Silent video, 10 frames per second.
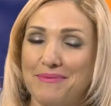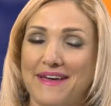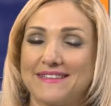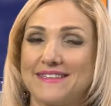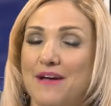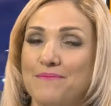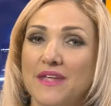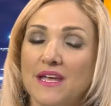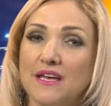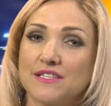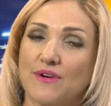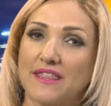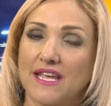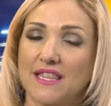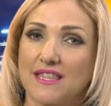But so I
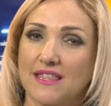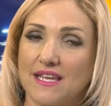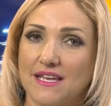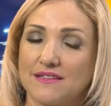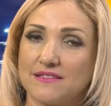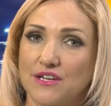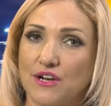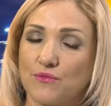think the thing is,